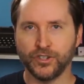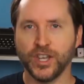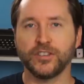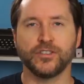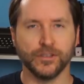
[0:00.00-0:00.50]

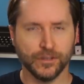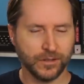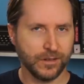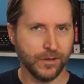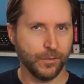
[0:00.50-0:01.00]

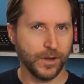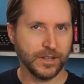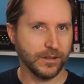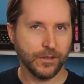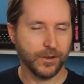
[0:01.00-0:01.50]
gestures in
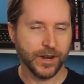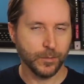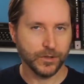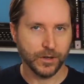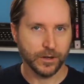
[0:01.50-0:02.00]
ways that other
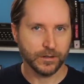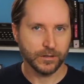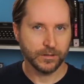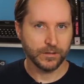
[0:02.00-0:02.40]
animals aren't.